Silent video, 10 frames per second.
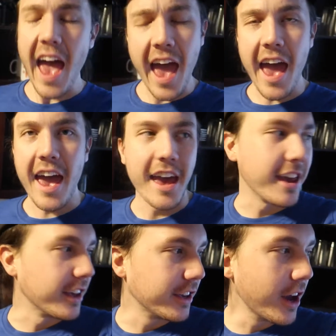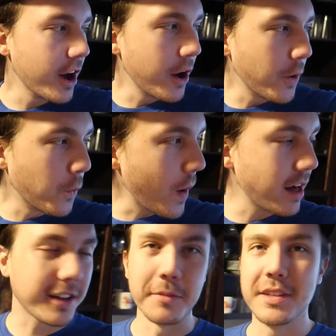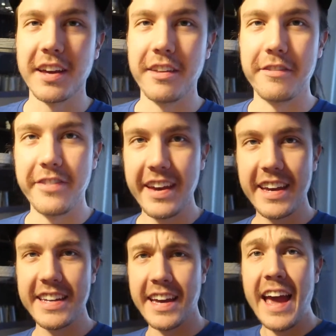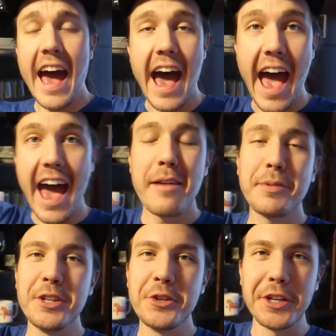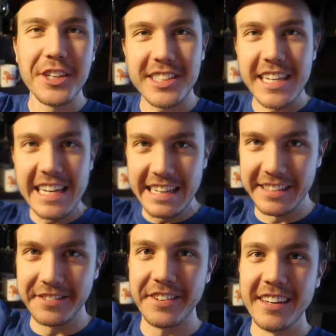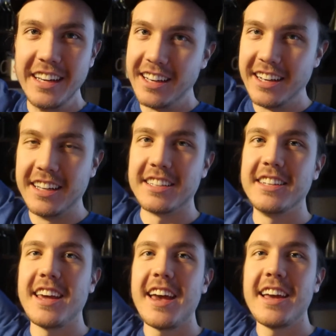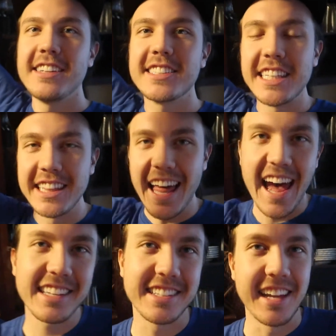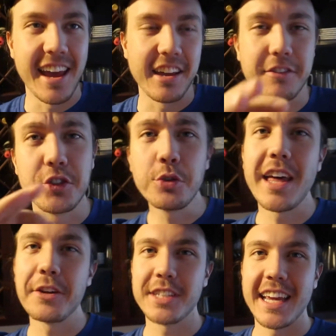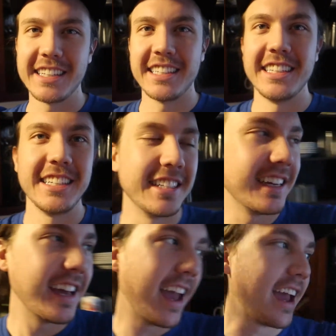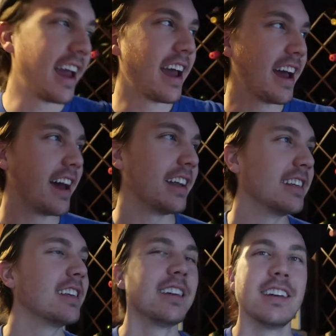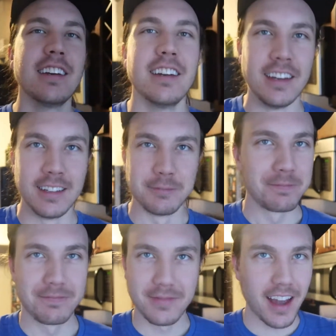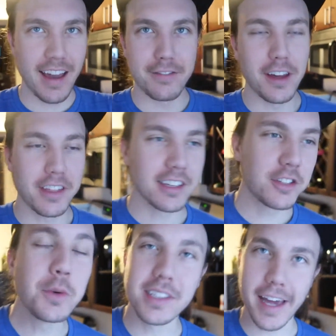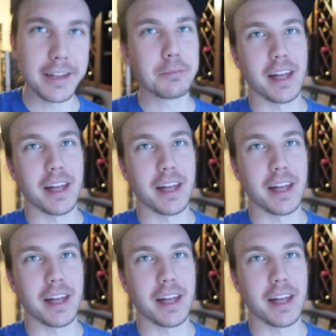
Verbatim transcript: Hey, yo, welcome to the vid. Happy New Year's Eve. Today is the last day of two thousand eighteen, and I have nothing too exciting